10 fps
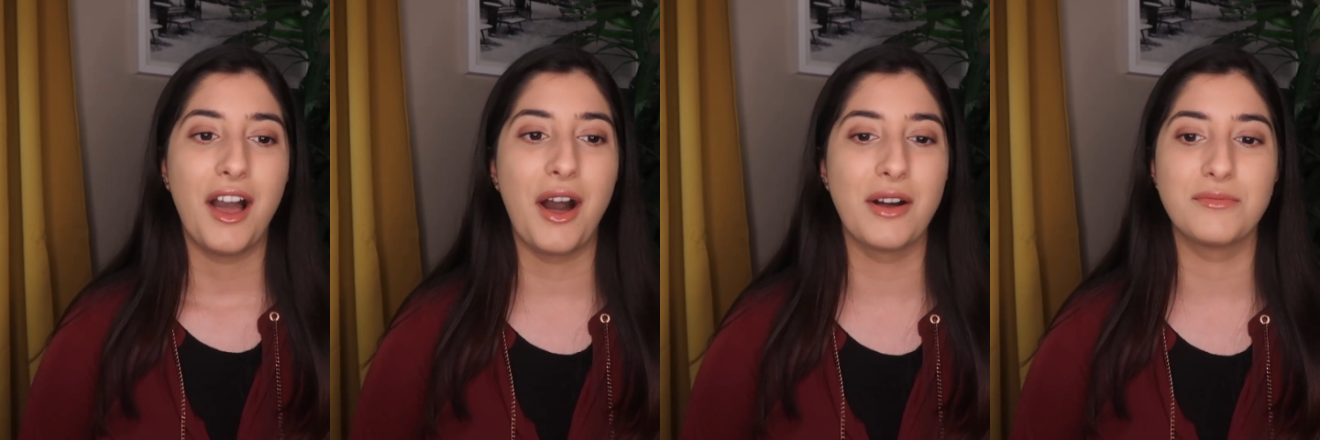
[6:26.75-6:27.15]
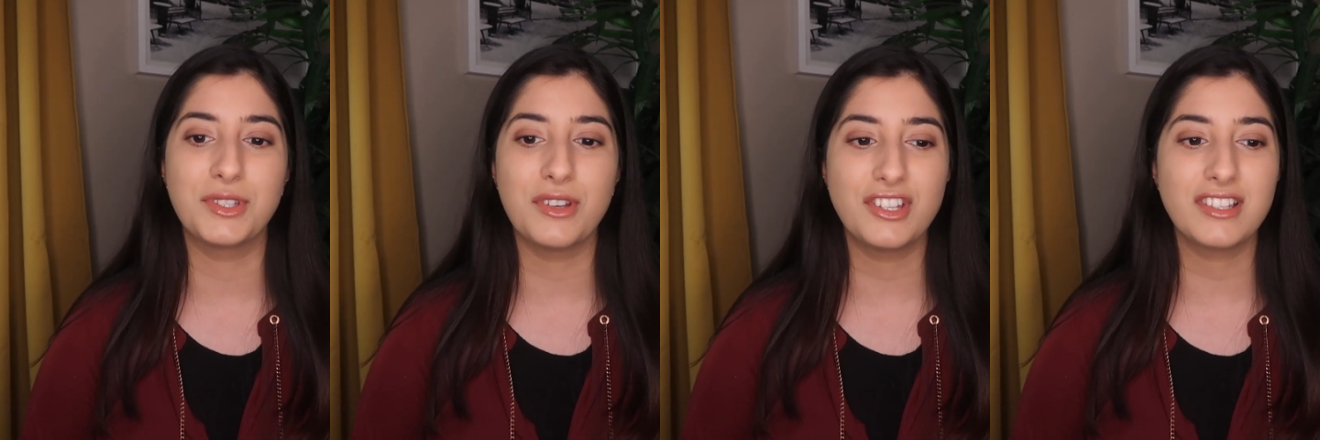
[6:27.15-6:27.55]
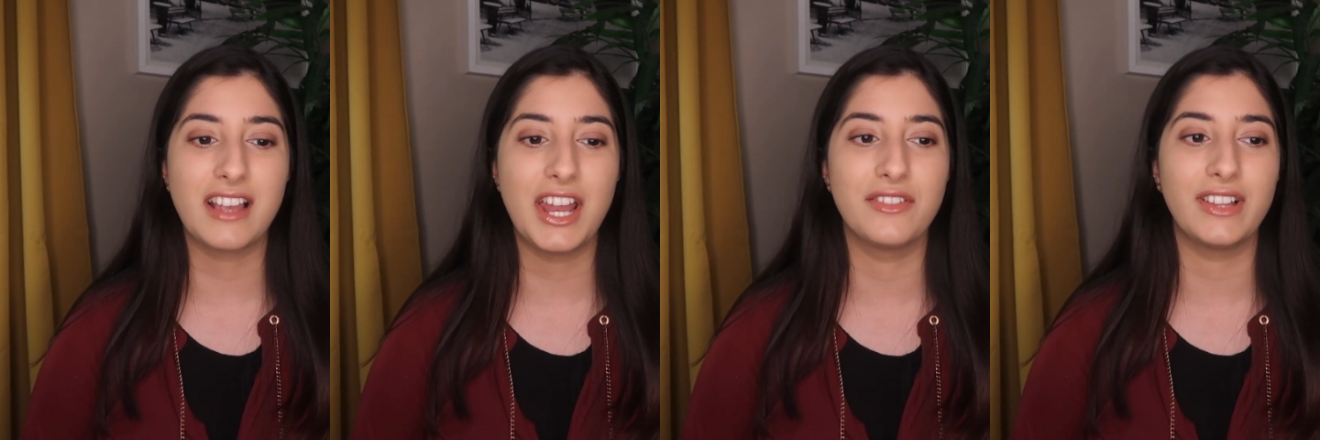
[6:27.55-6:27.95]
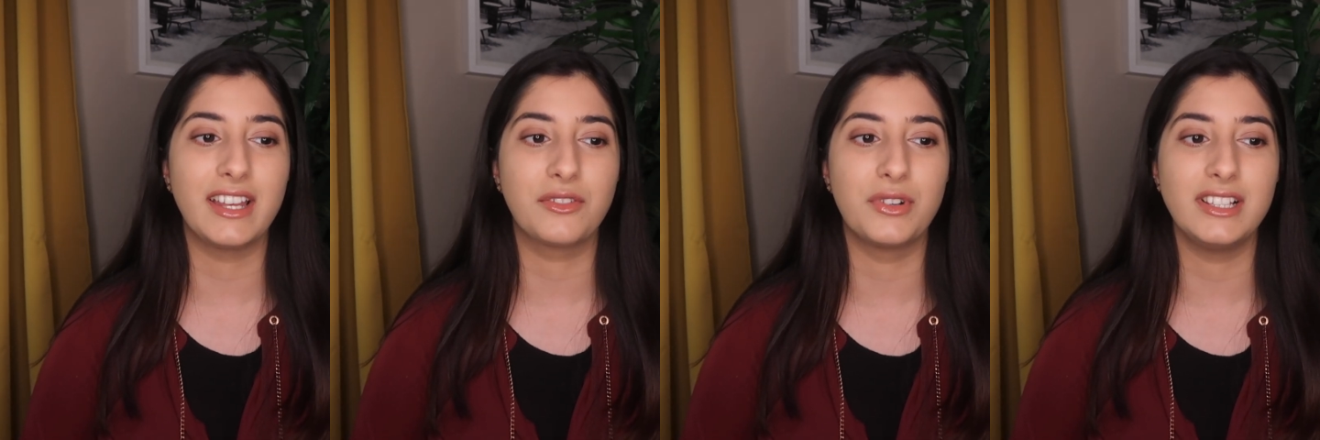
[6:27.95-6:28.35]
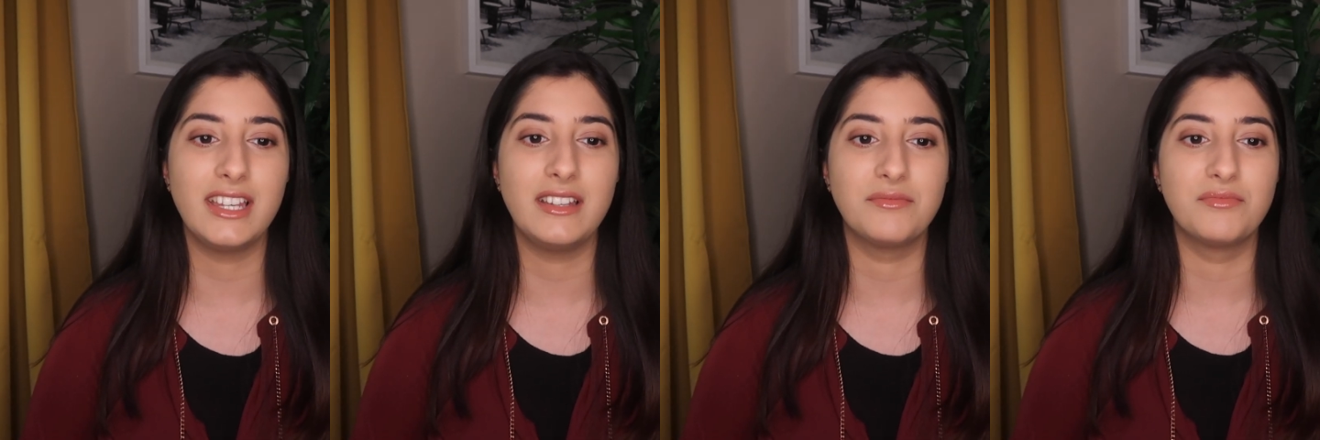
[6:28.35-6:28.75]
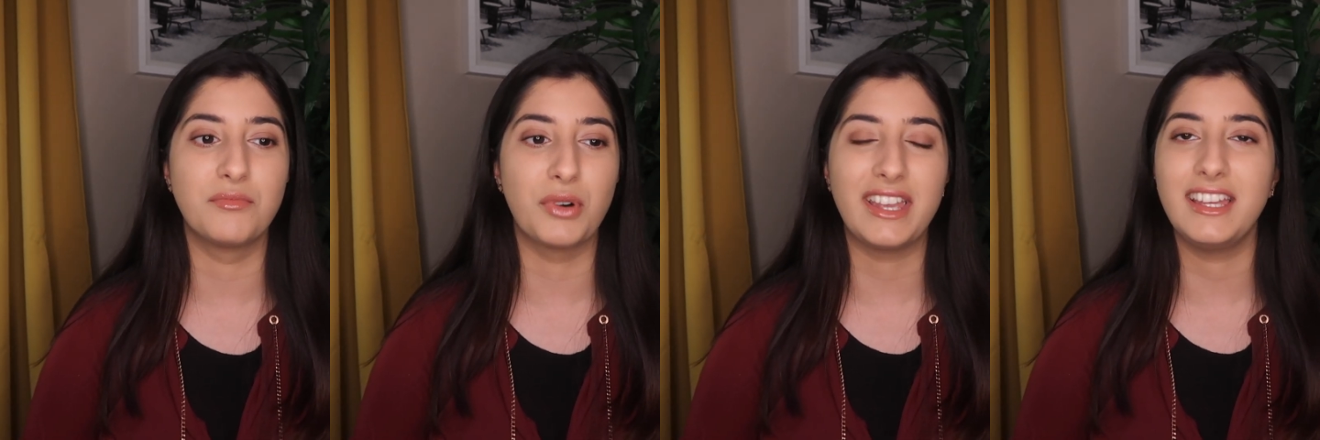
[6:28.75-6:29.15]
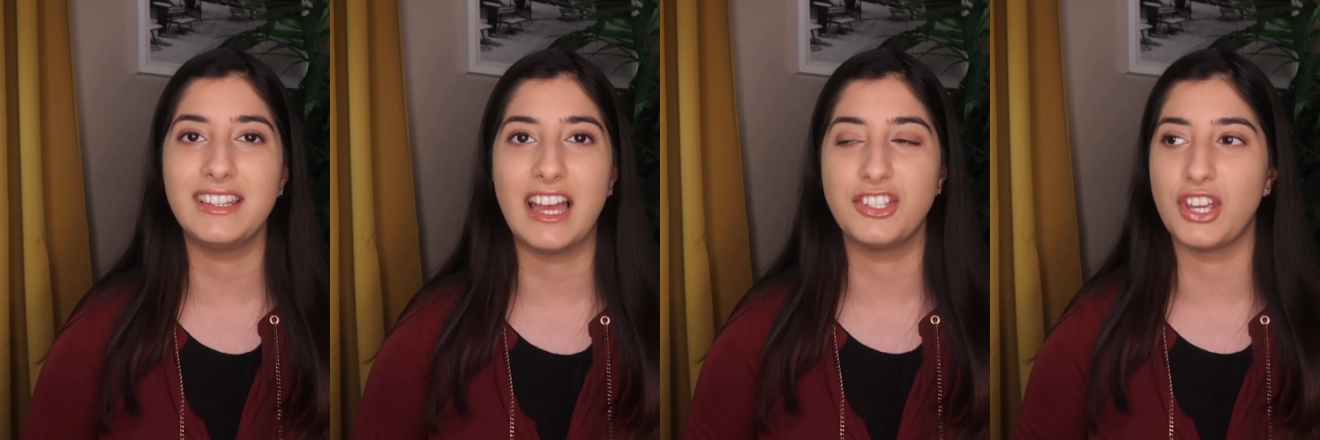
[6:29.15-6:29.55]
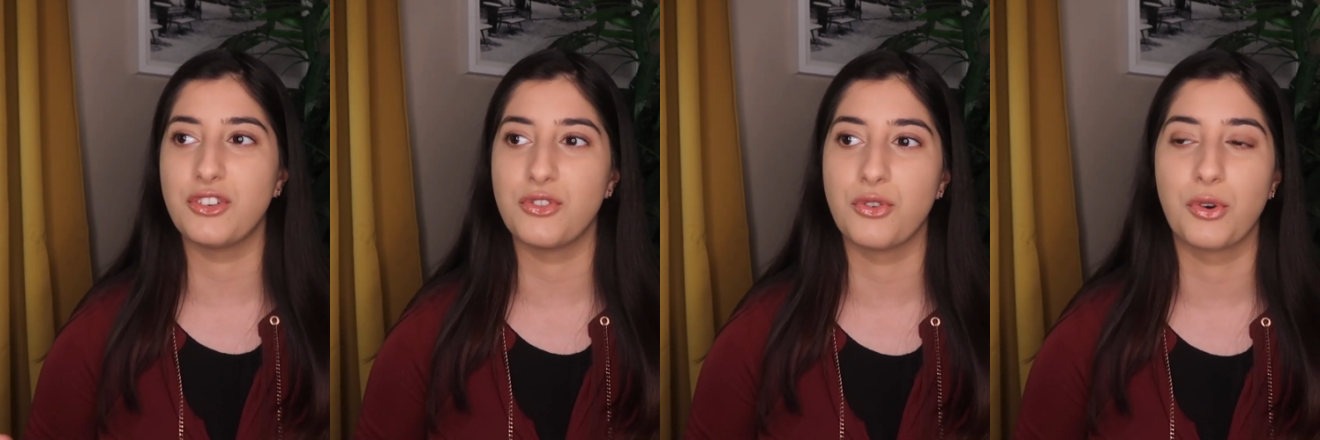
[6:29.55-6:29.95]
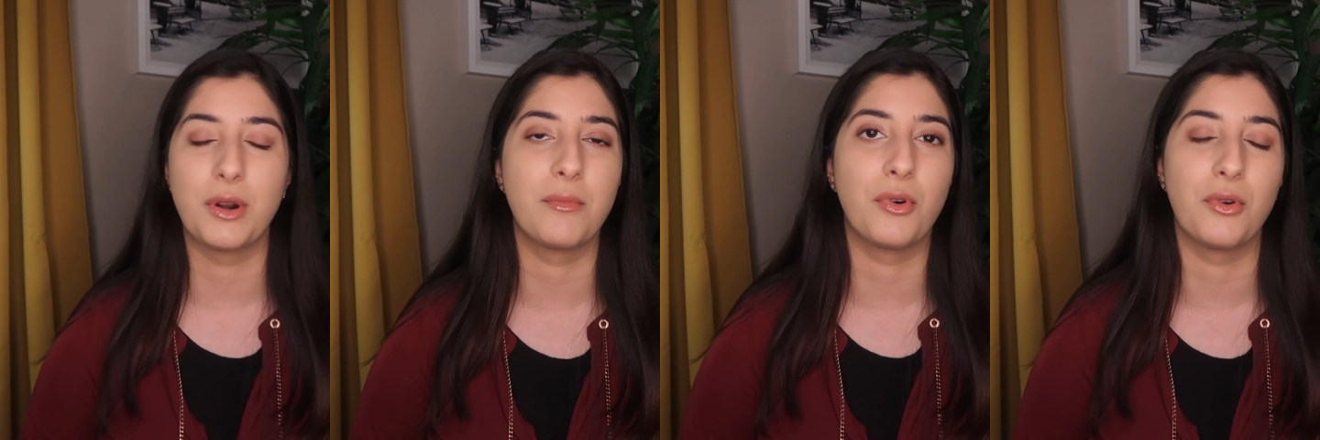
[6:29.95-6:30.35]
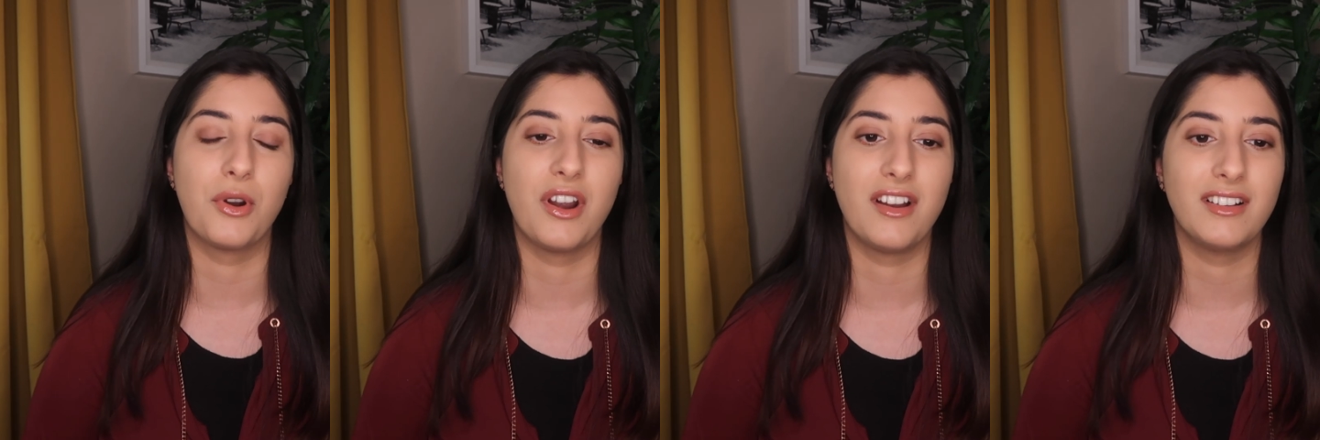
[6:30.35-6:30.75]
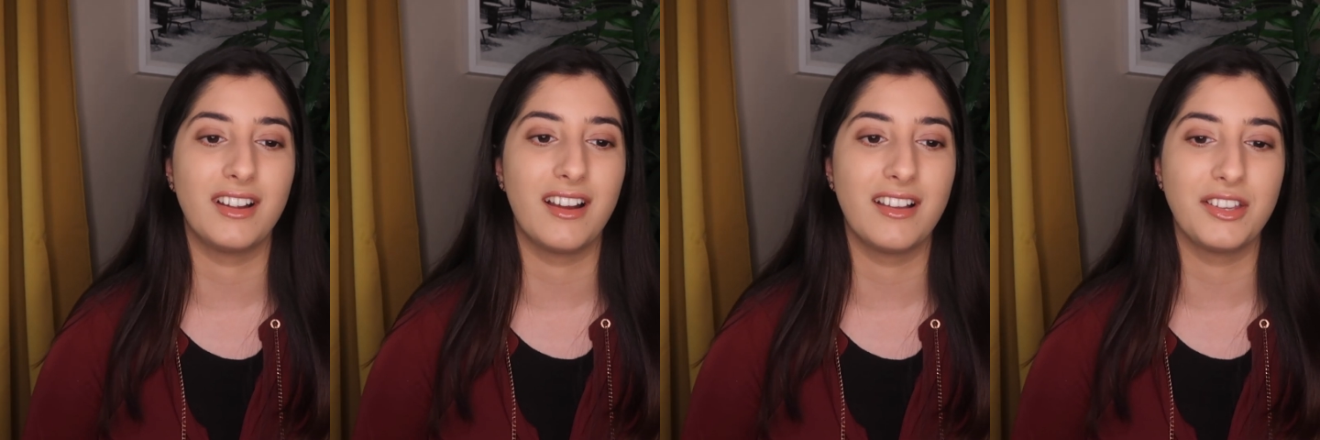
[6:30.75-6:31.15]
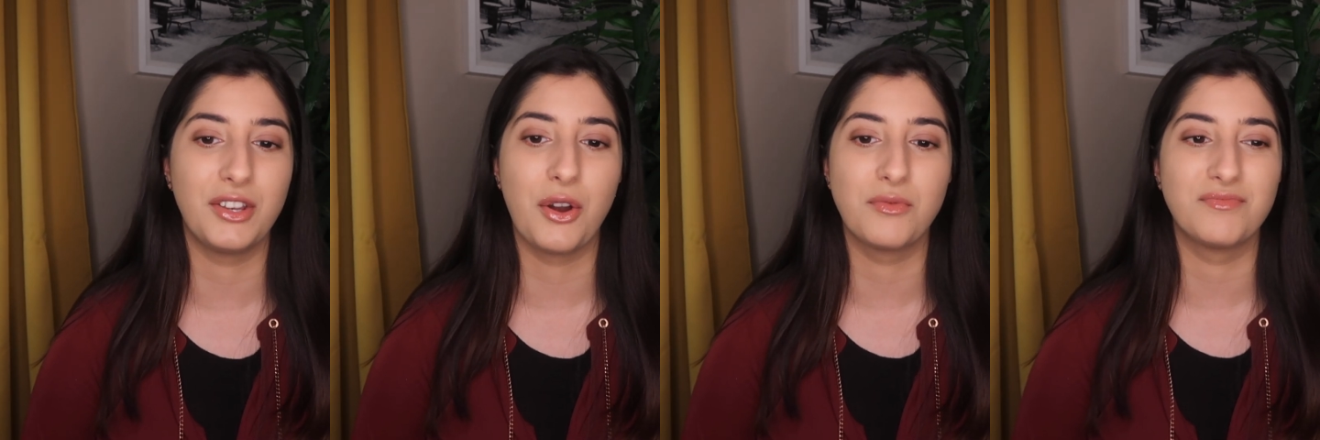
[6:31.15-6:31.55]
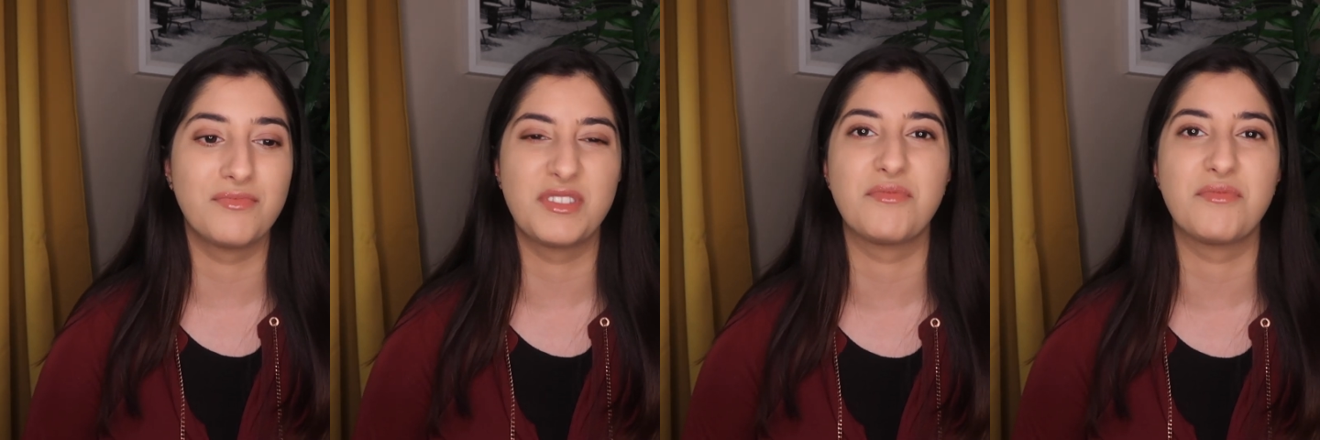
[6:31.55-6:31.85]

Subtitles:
So it's just kind of like really breaking that gender norm, or you know,